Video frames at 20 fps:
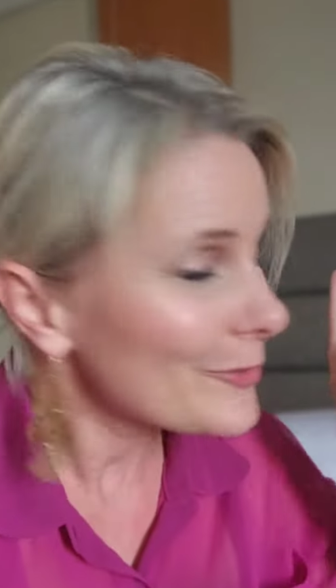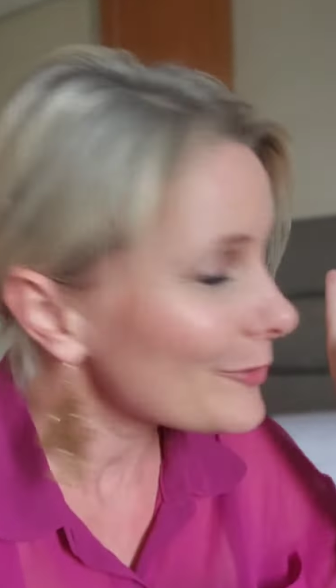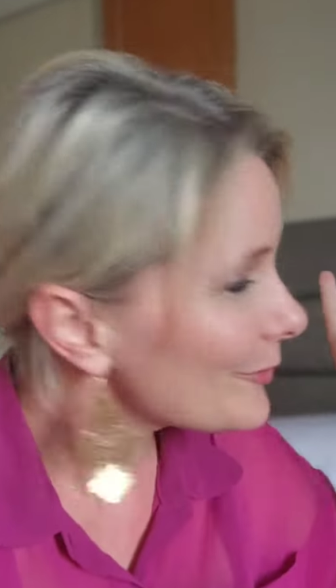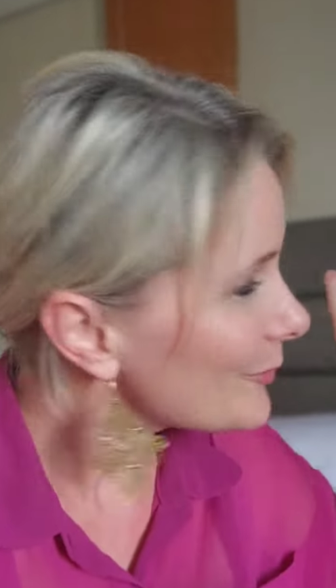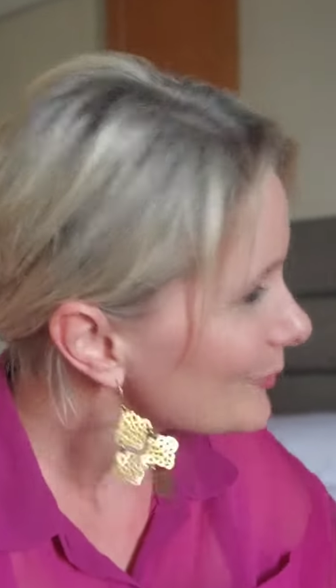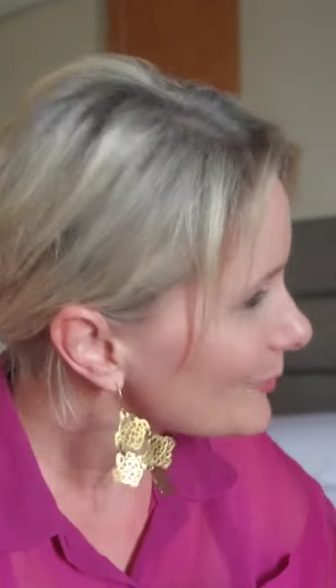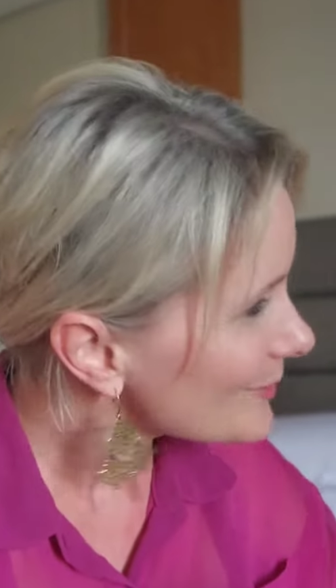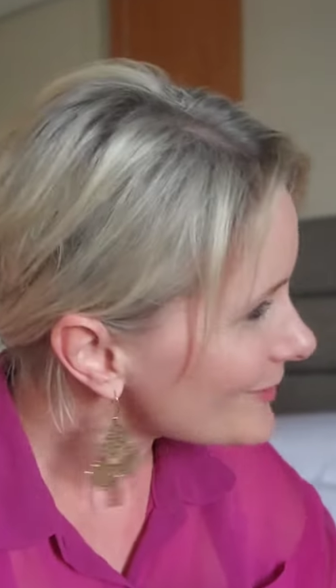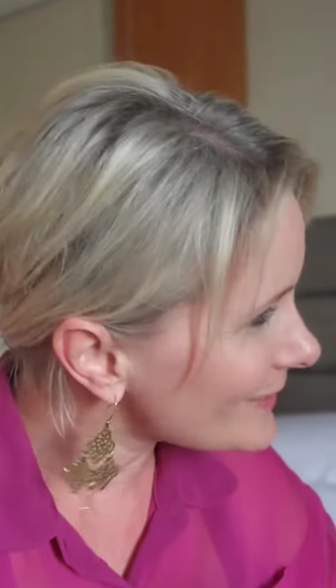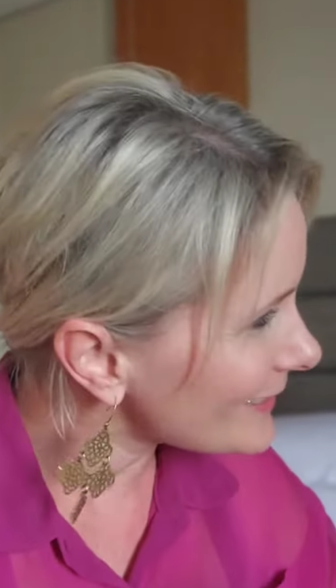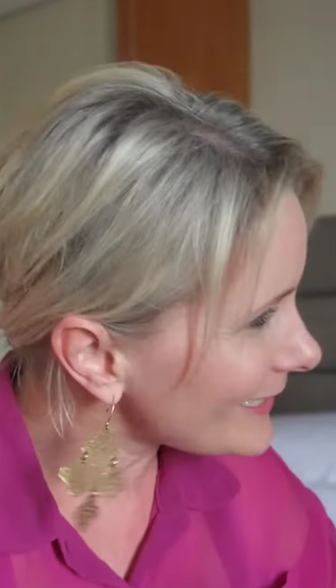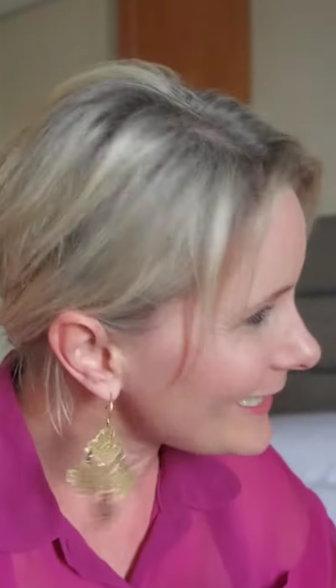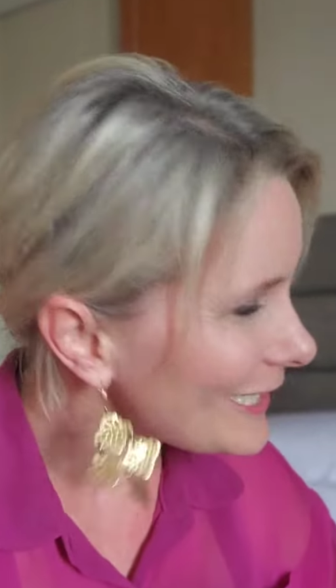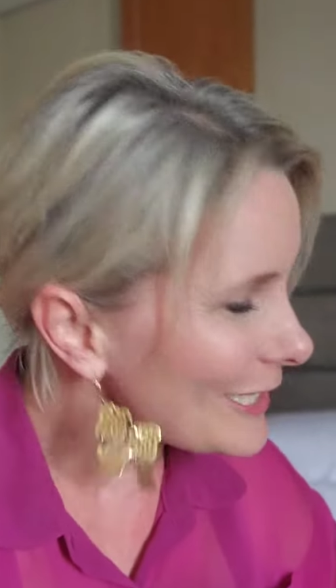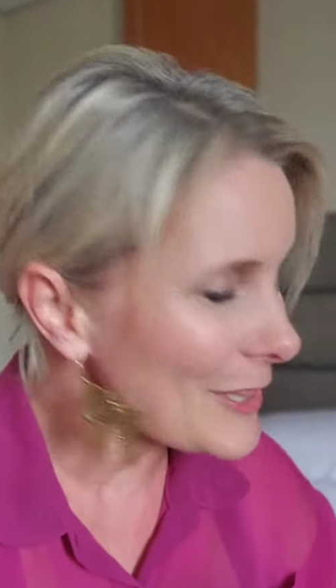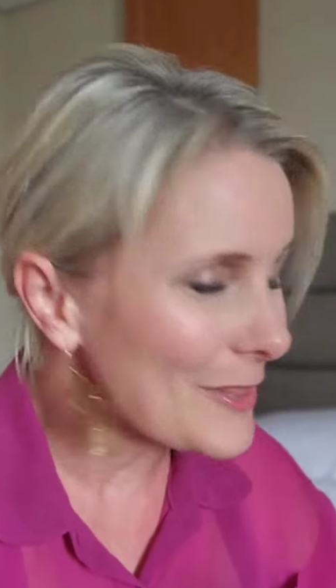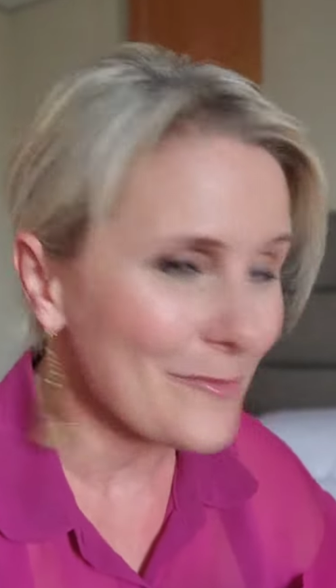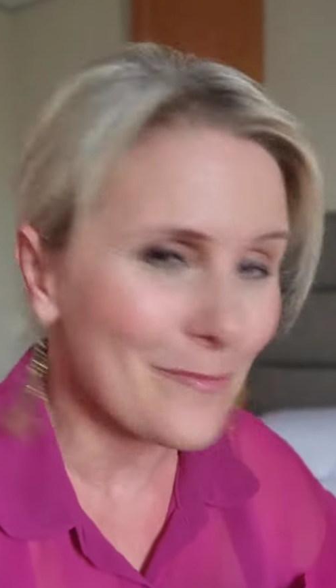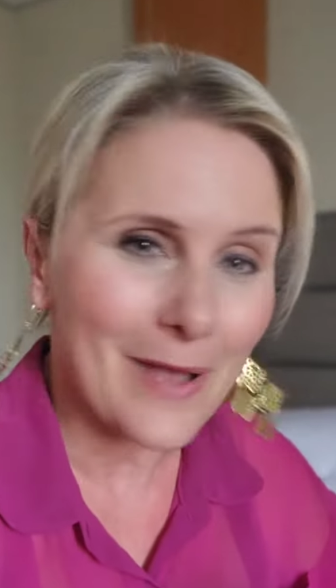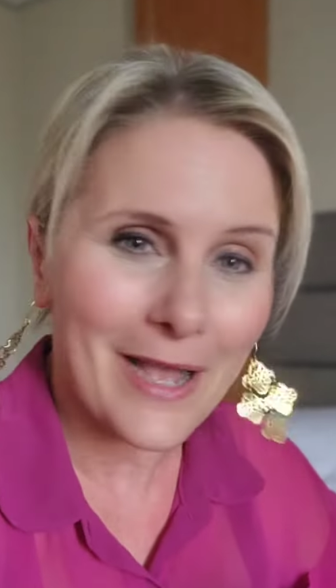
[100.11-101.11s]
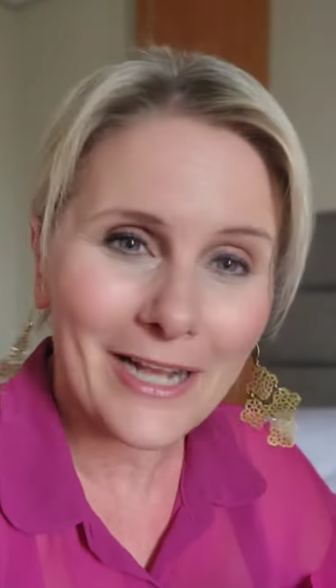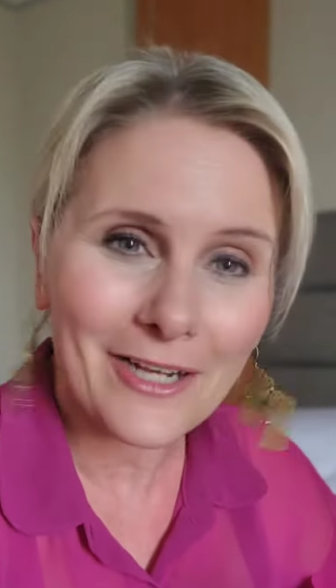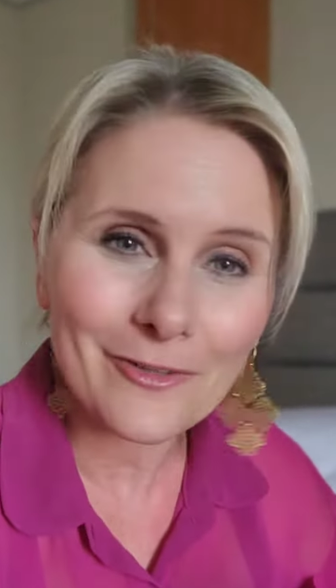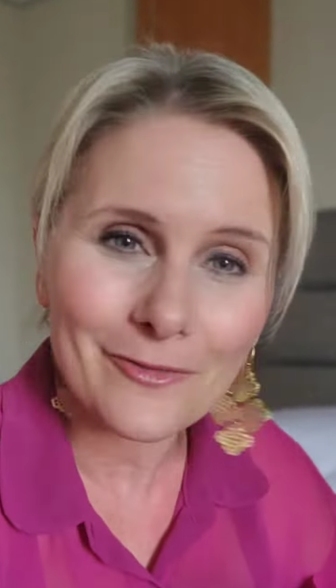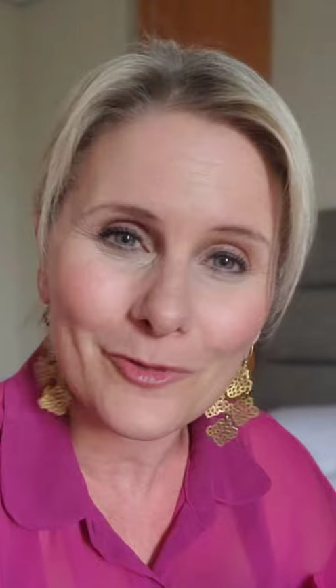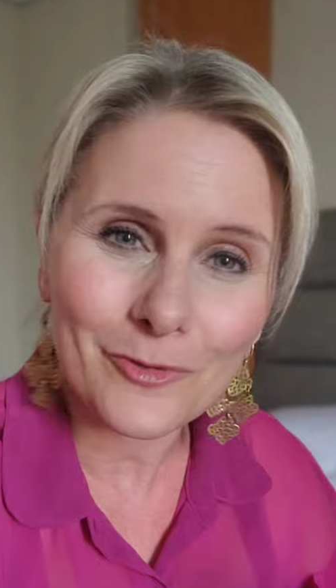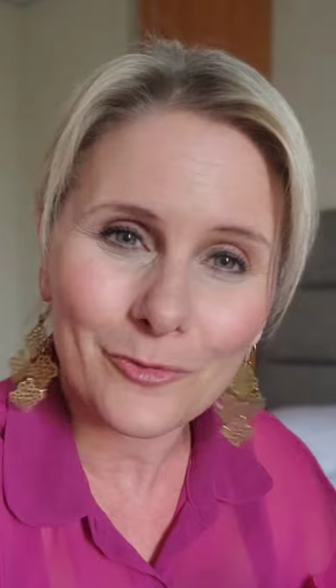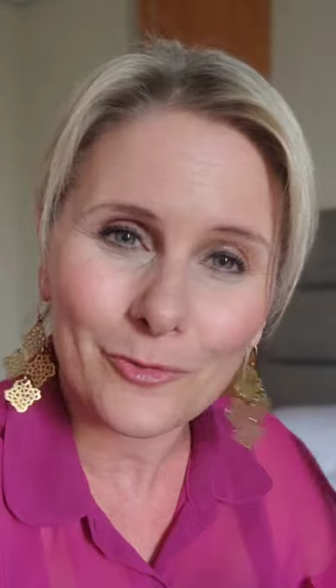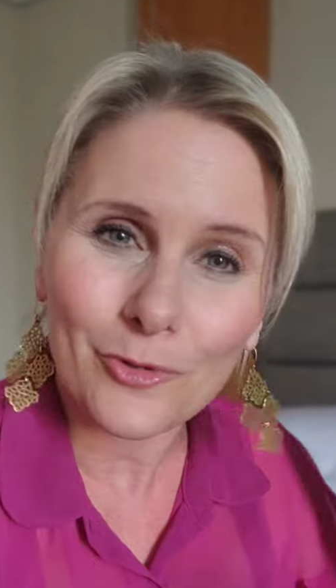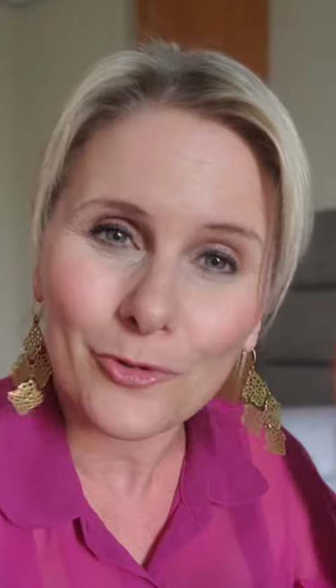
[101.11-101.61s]
who's sitting in the back of
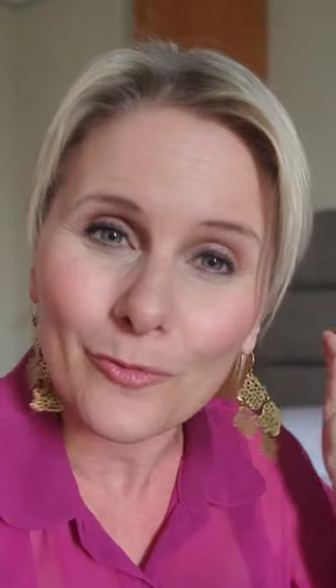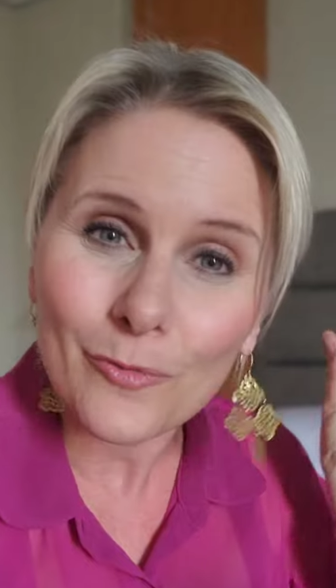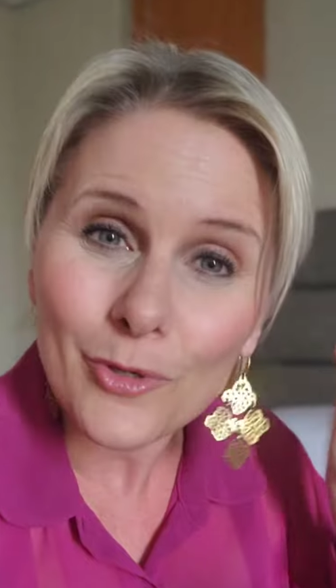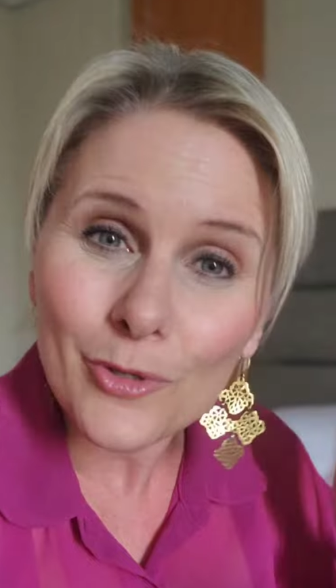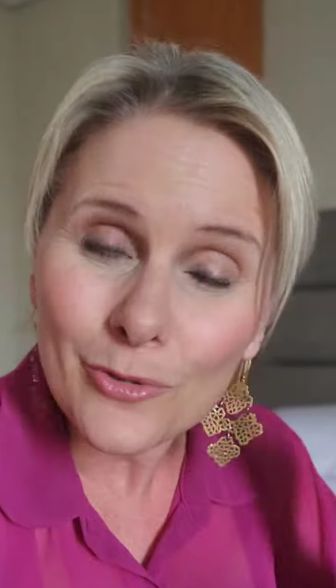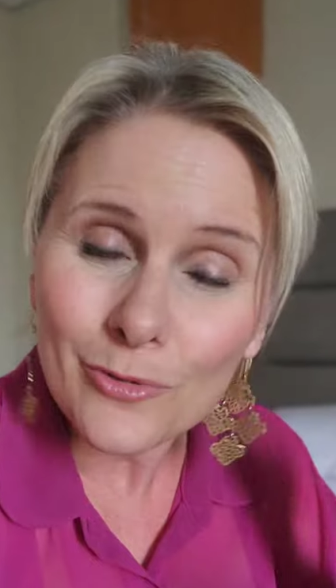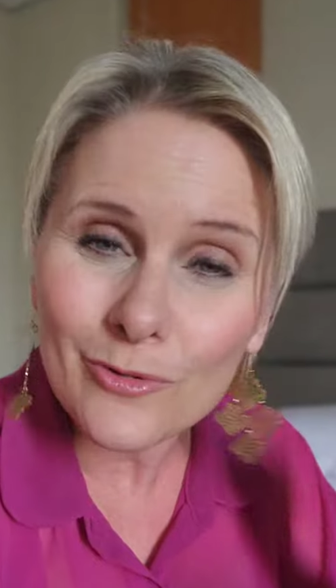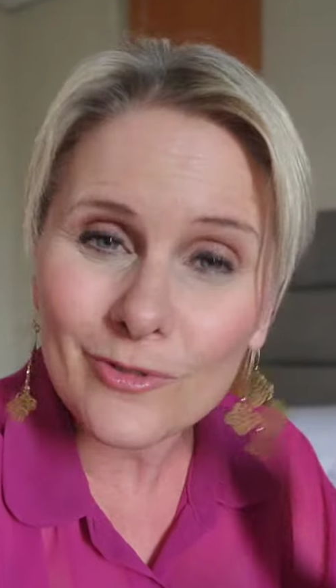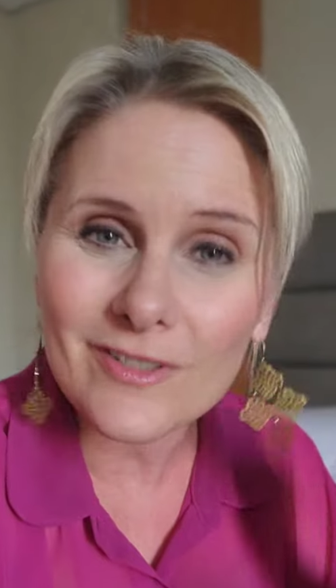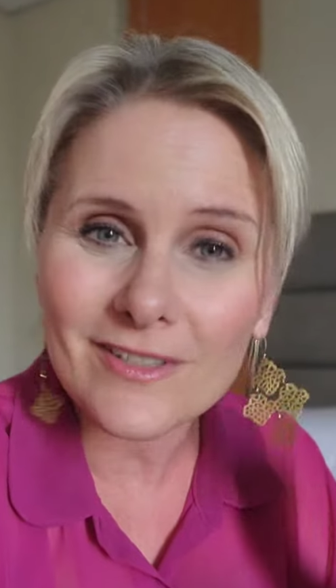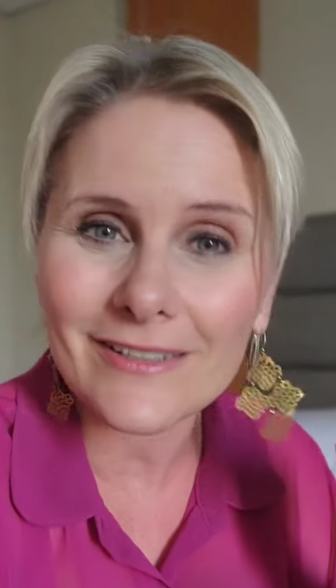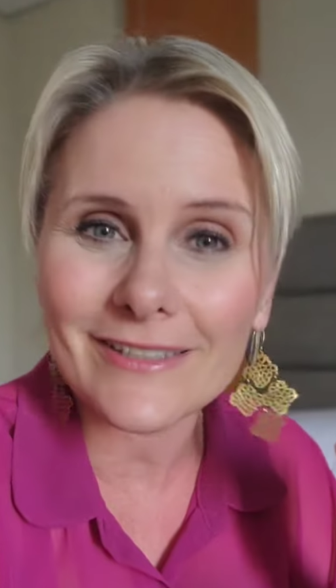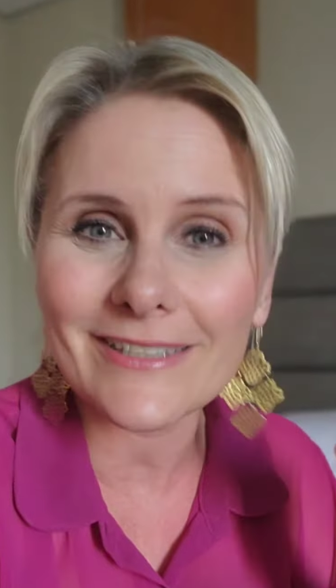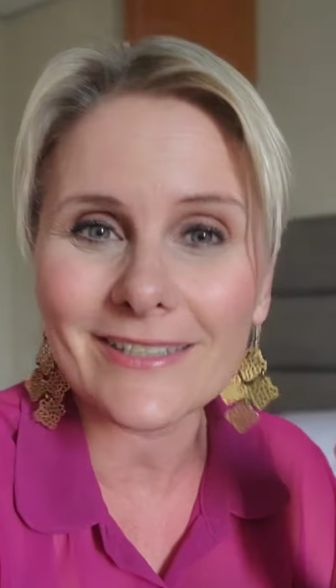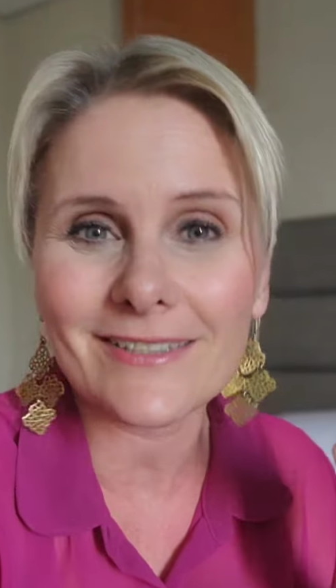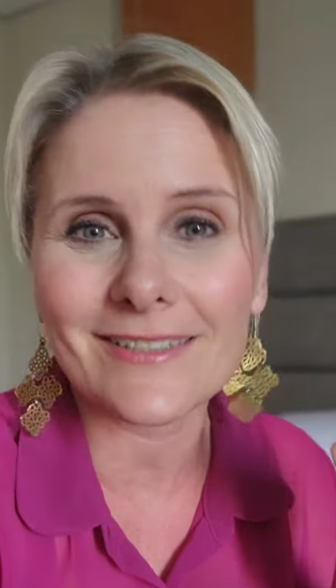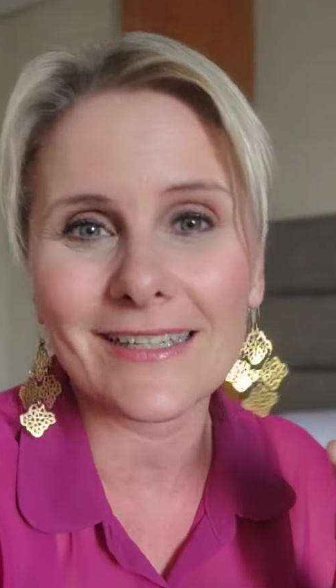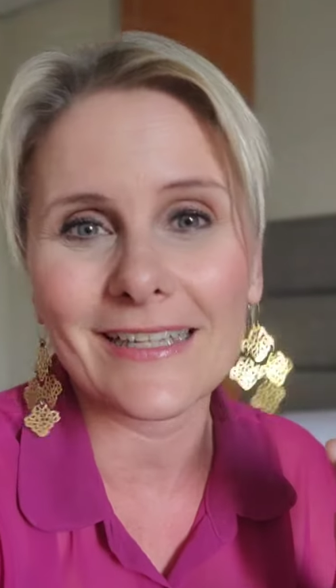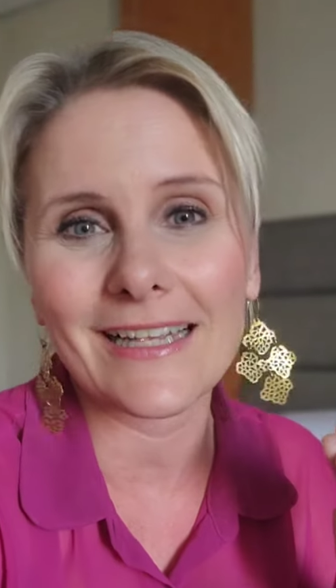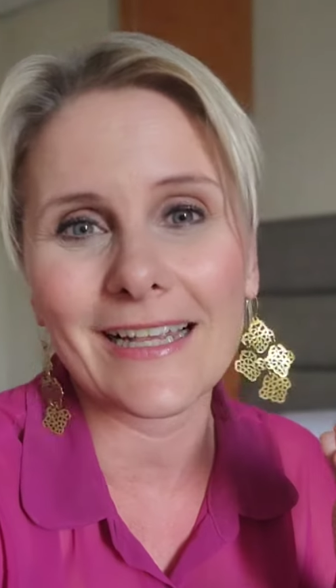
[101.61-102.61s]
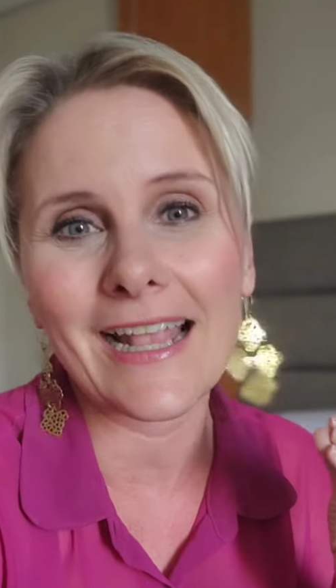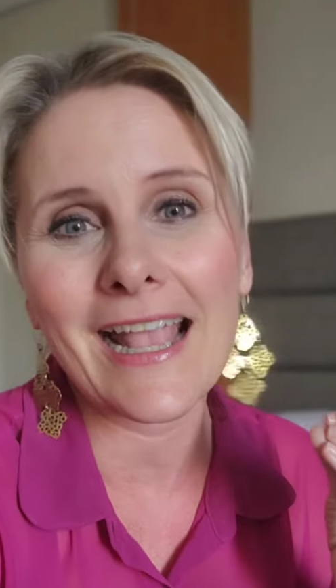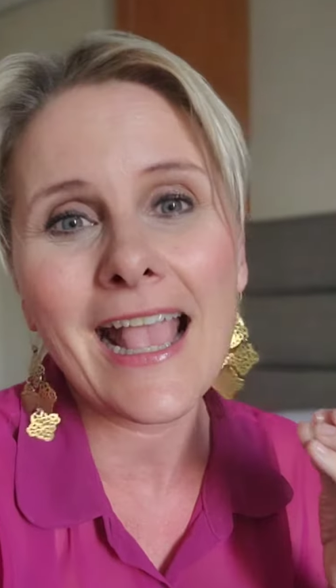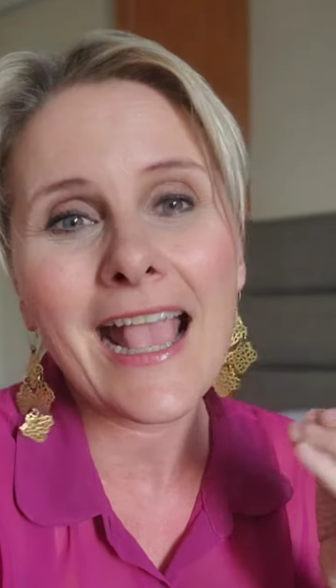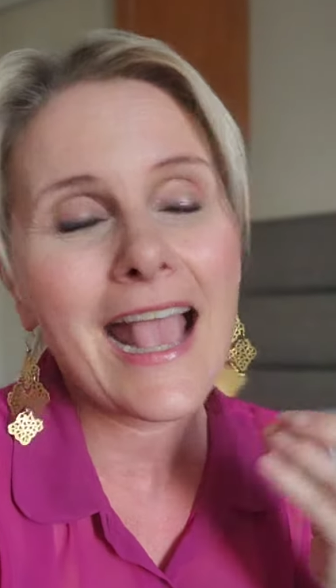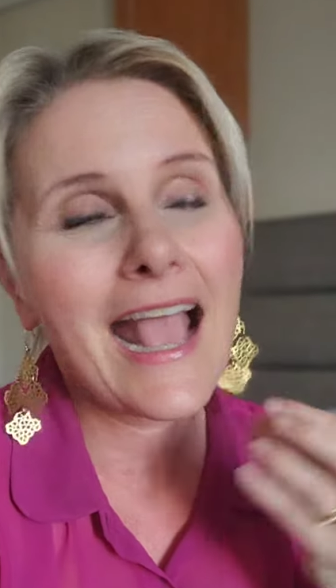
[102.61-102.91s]
the room, who's listening,